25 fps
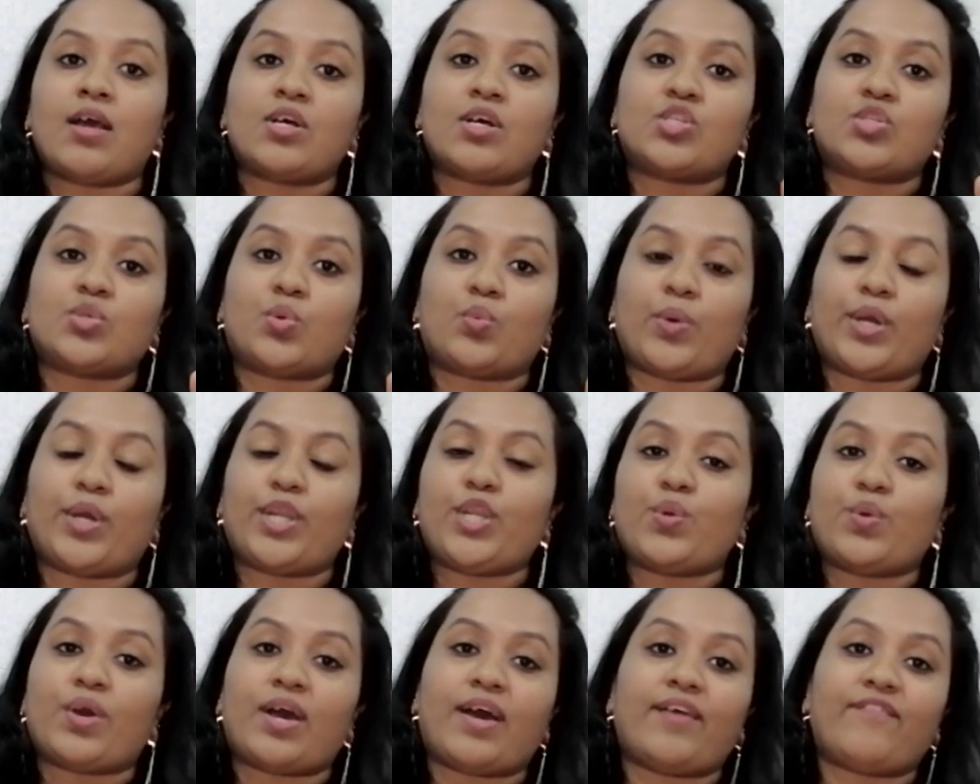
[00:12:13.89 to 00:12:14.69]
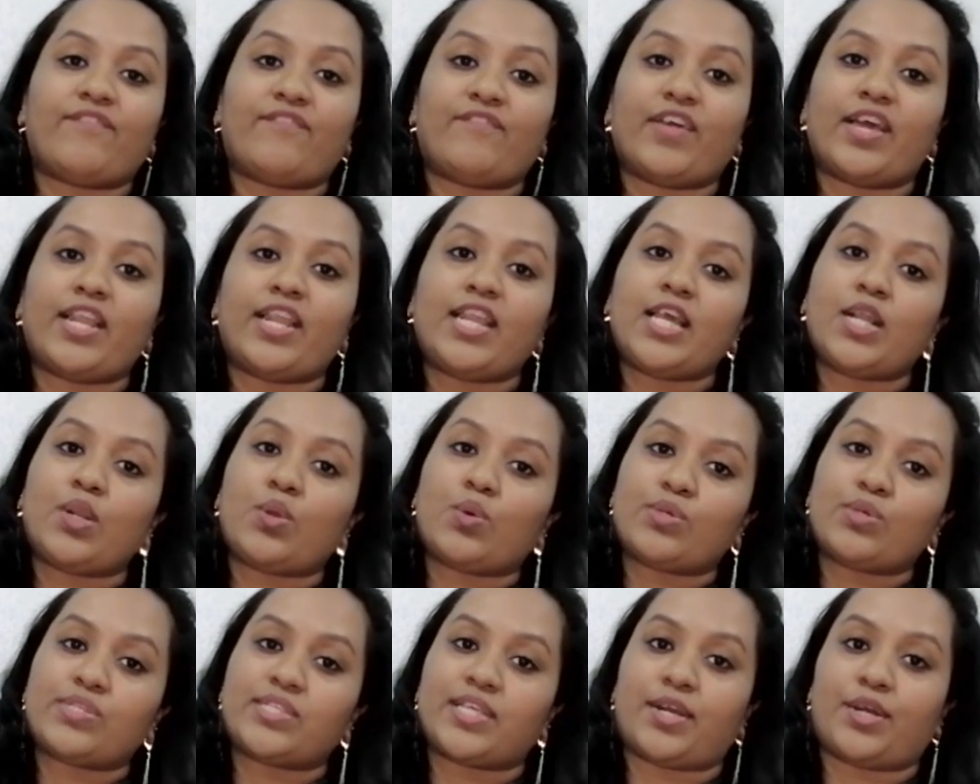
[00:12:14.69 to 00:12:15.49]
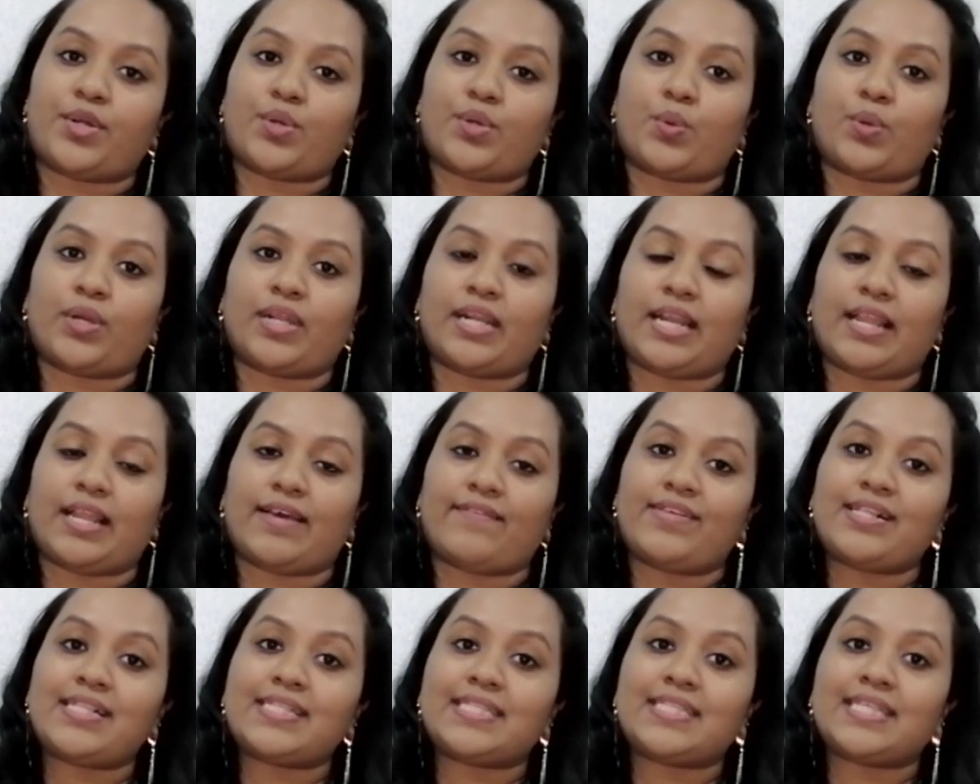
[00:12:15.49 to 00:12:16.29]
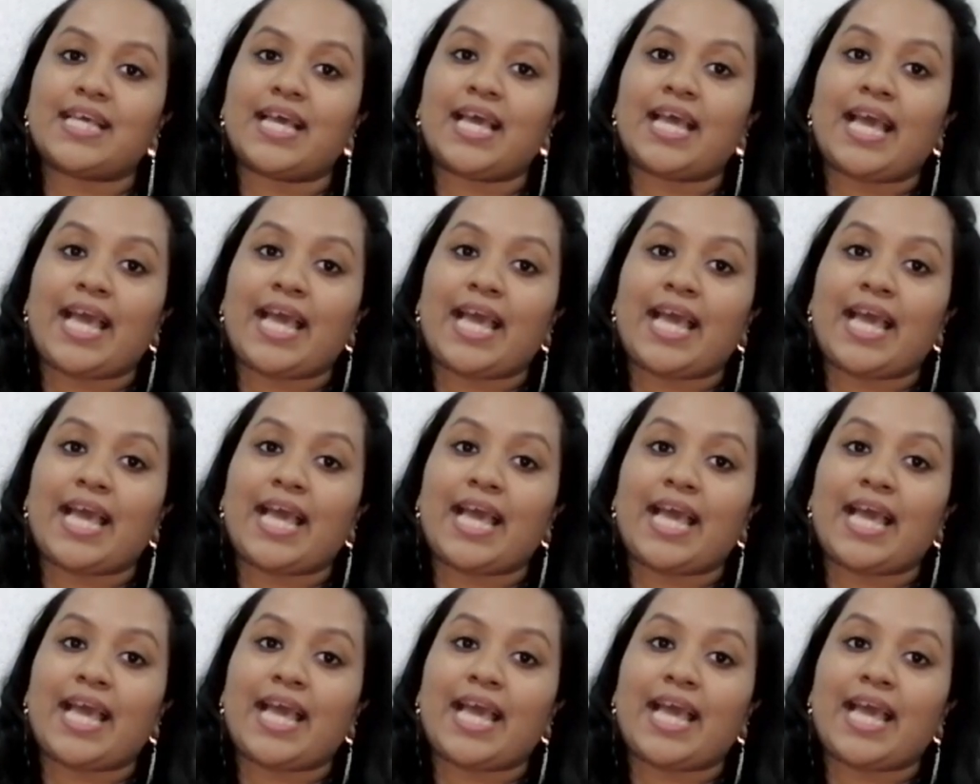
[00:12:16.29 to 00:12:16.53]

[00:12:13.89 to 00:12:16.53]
So when you have very low serotonin levels,